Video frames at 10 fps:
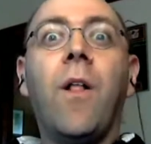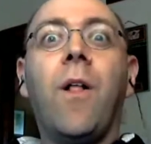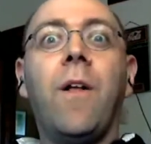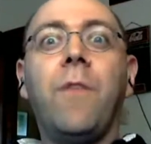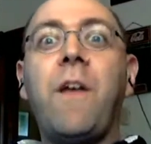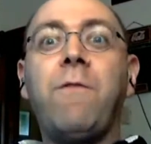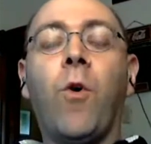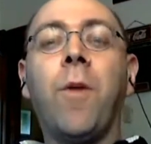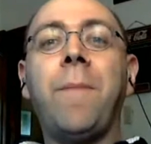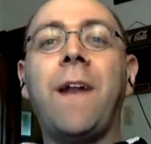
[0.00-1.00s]
They
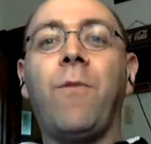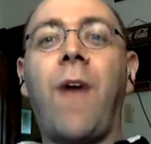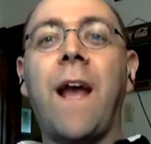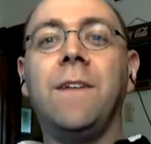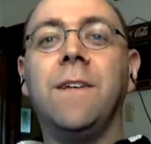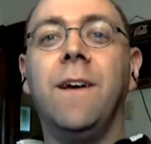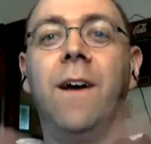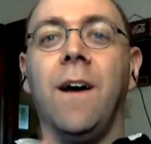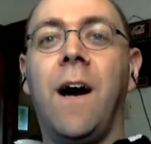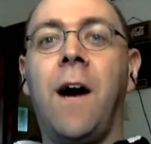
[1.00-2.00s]
format it right.
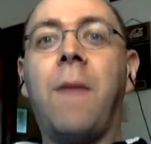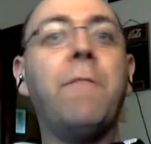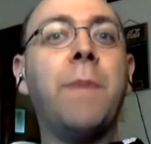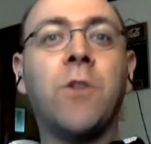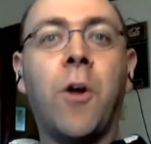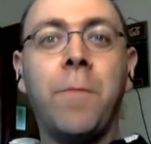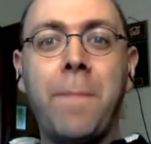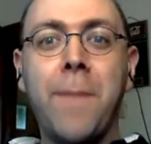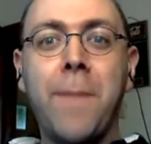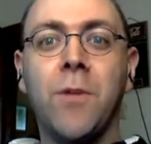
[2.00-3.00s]
I've been told by
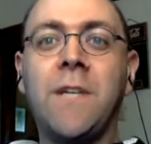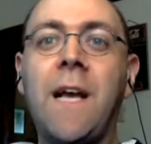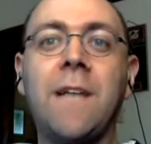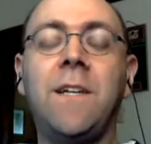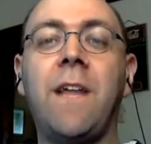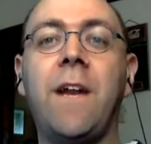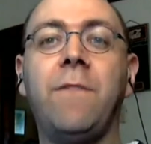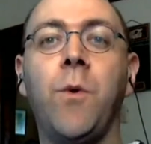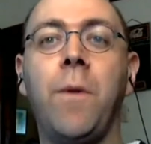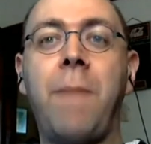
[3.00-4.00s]
people who tested that if
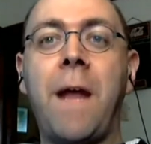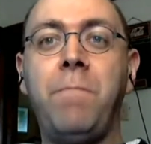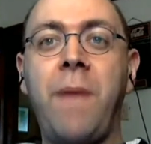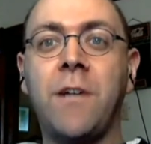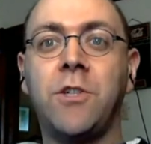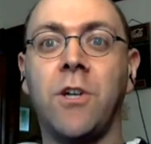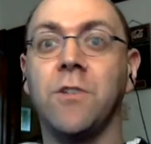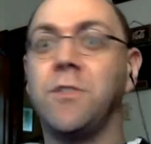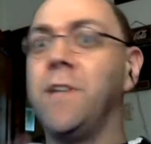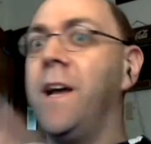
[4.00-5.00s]
you embed
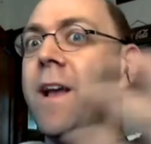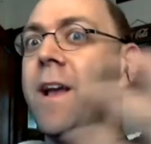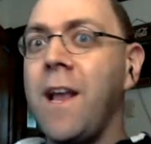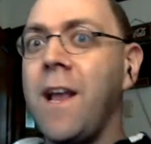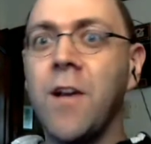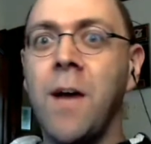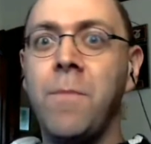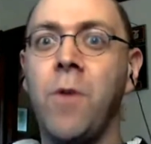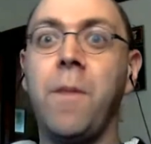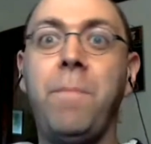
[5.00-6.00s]
pictures,
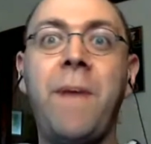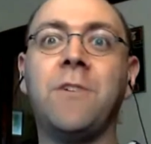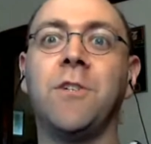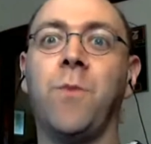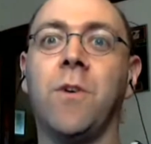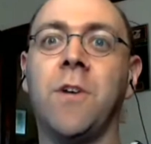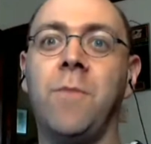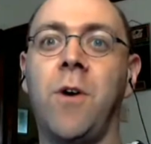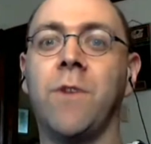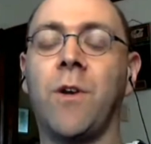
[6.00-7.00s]
the pictures will come
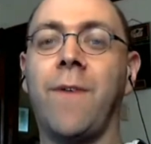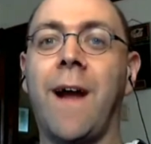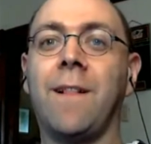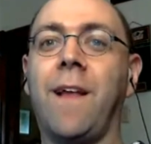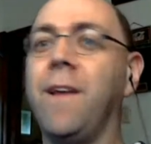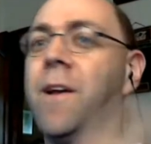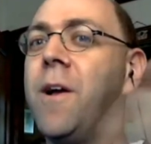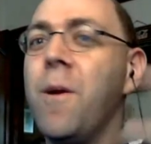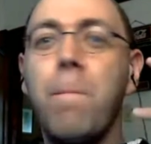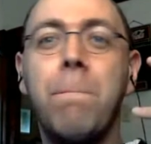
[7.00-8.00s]
over correctly.
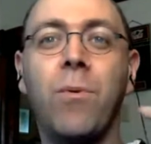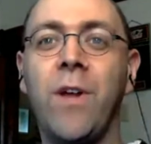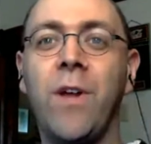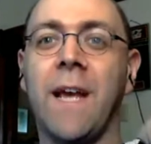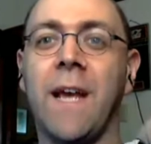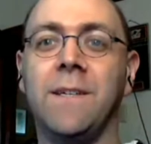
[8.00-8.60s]
Brilliant.